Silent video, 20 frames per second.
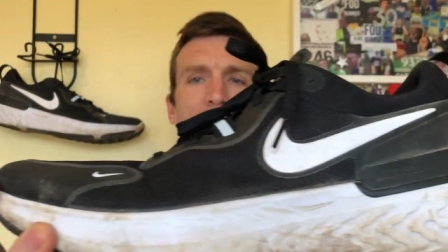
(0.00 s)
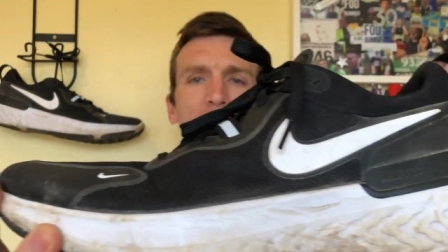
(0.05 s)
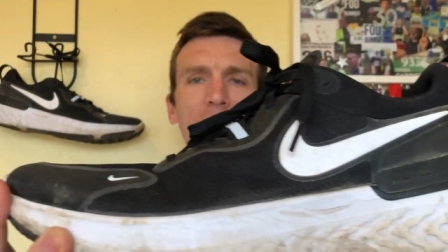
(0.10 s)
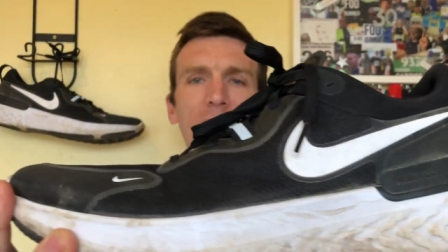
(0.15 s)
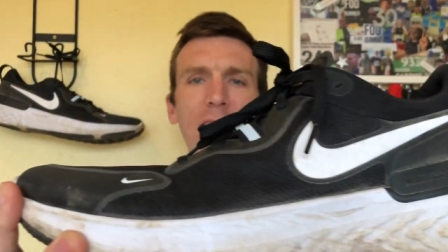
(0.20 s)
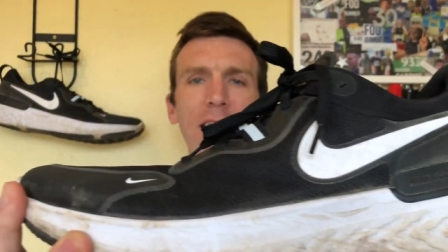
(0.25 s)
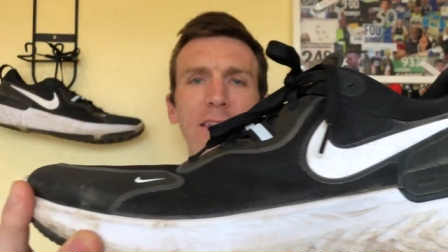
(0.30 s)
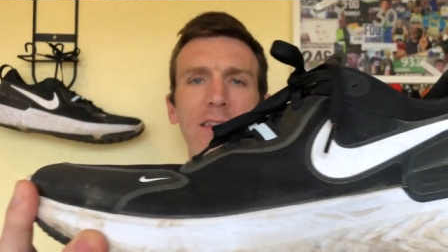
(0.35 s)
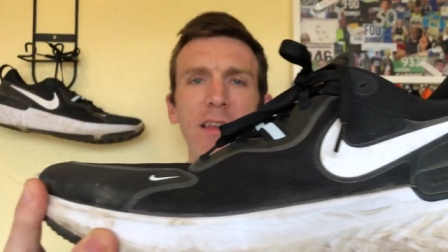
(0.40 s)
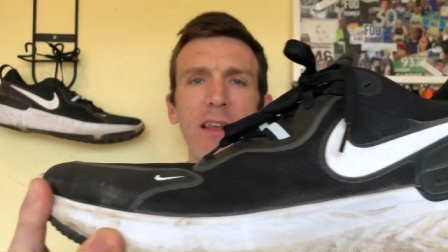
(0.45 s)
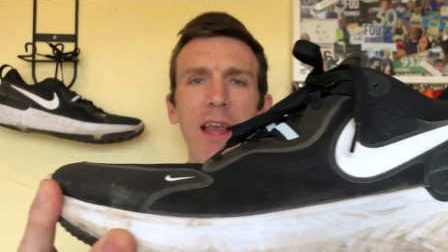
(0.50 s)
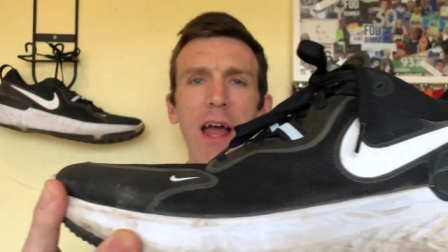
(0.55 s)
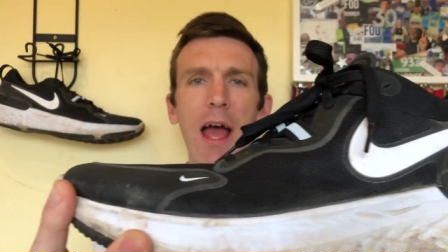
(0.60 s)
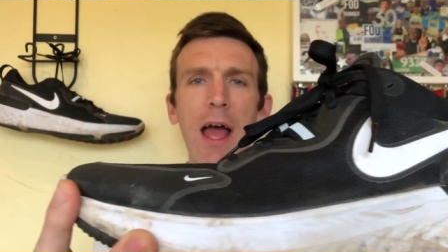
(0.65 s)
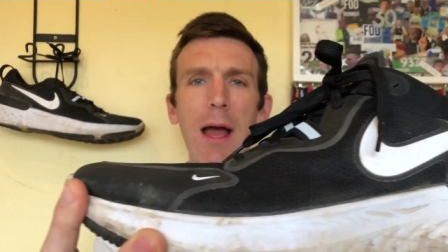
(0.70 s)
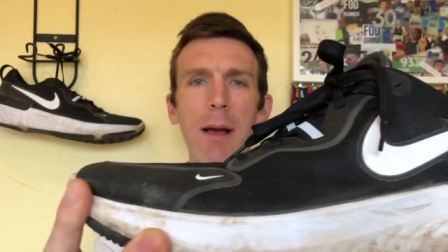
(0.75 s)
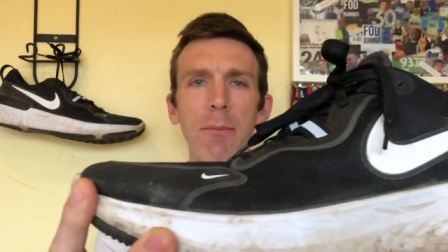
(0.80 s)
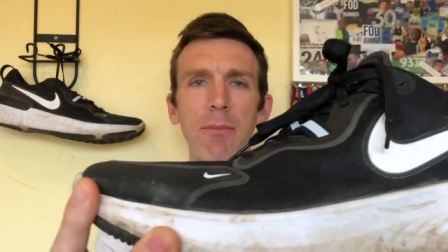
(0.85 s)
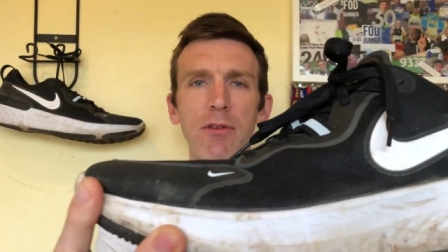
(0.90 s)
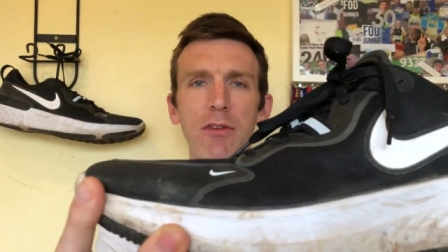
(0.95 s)
it is in
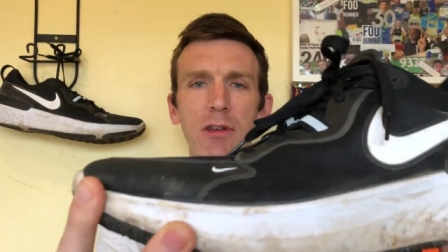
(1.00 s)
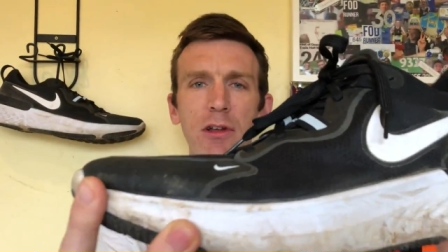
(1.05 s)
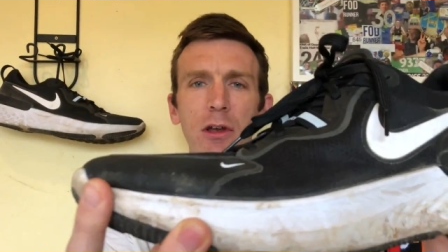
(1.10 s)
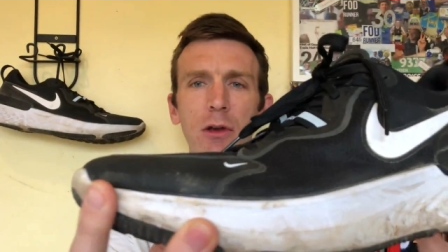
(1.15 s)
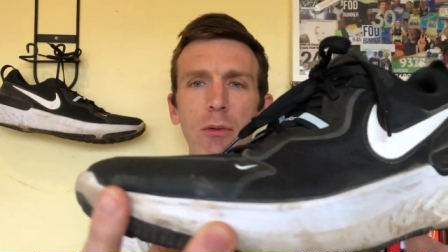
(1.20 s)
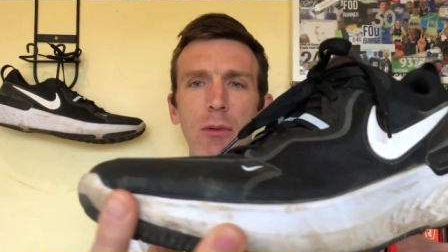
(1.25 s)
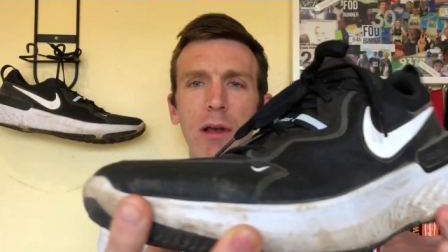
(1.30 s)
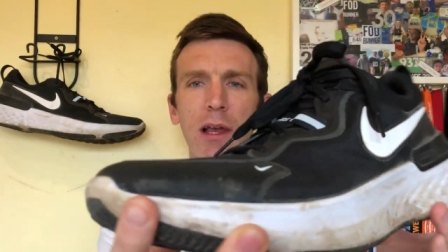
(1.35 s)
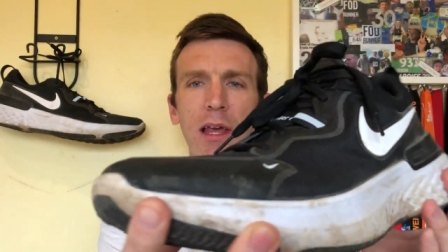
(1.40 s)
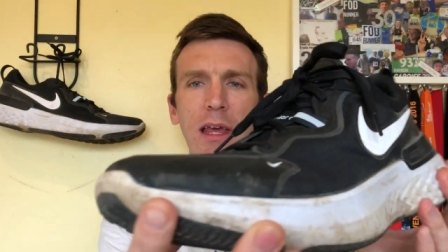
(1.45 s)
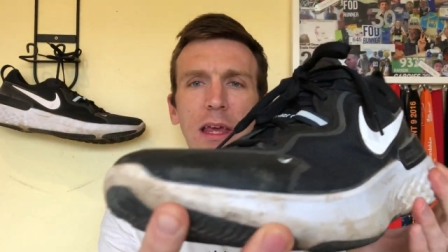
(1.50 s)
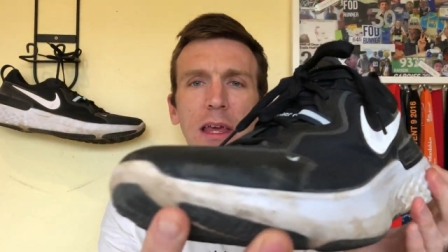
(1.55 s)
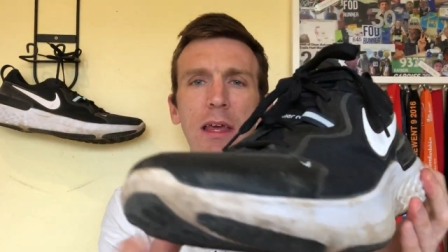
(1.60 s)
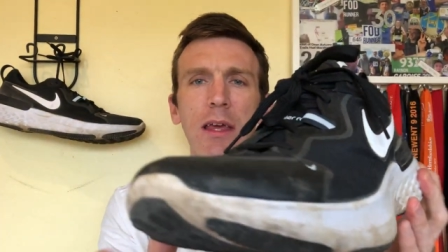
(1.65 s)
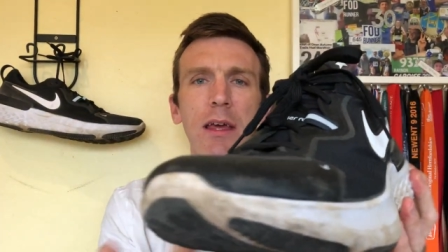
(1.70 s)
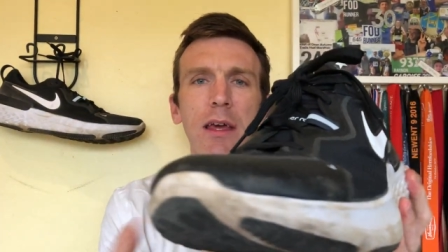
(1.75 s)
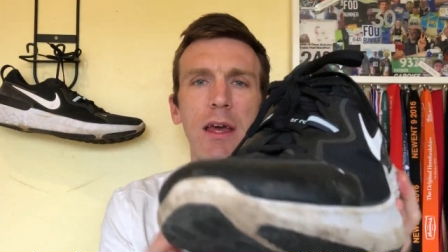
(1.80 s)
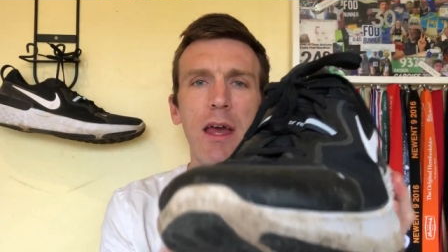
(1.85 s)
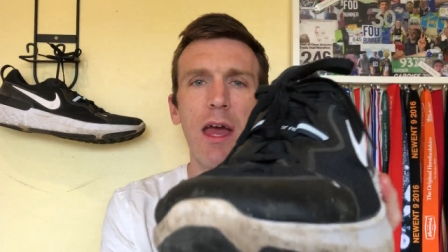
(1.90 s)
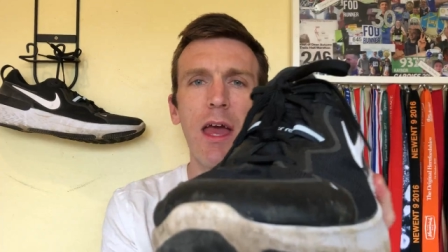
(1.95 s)
absolutely
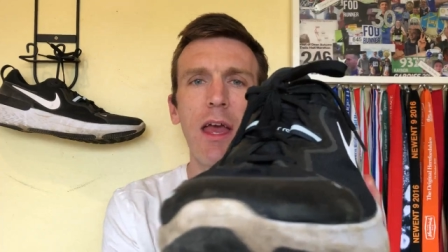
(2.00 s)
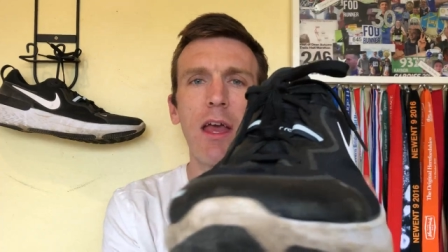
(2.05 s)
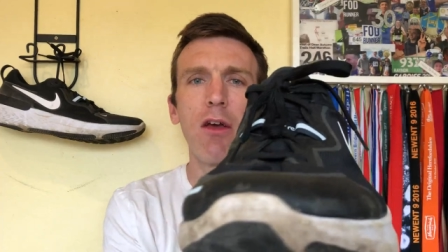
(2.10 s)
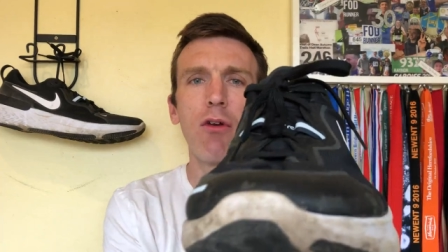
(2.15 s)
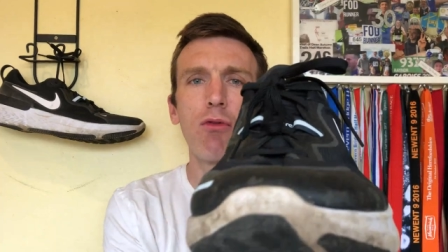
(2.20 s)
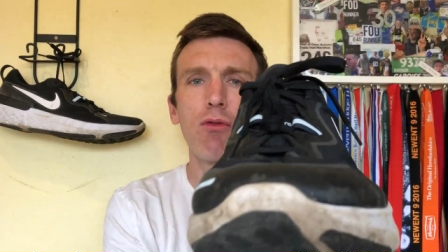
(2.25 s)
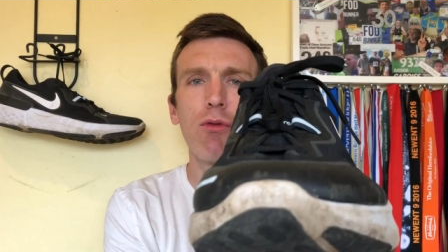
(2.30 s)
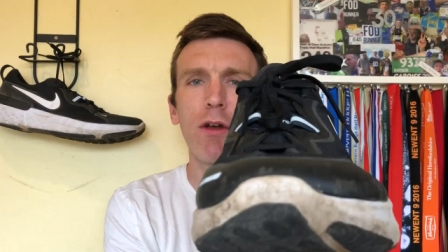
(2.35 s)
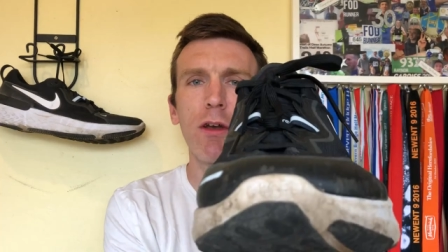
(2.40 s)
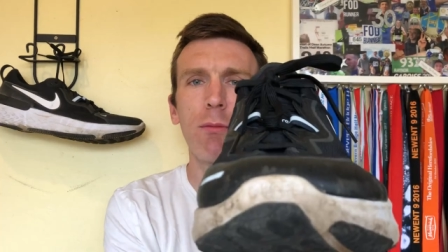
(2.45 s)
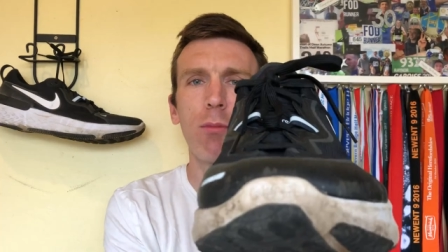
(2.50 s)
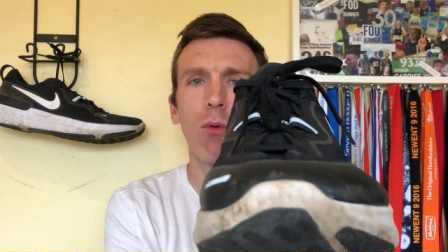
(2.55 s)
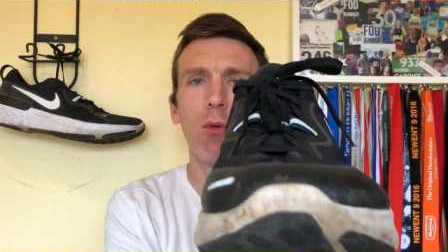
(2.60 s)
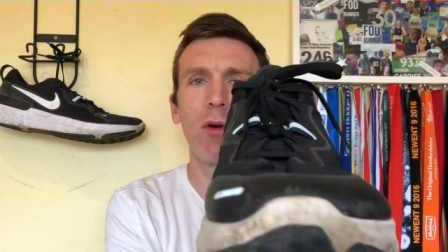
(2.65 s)
incredible